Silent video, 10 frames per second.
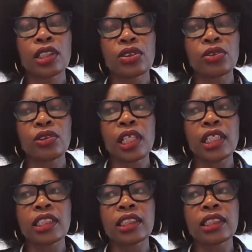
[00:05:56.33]
also has
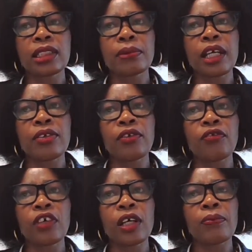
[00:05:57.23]
created some kind of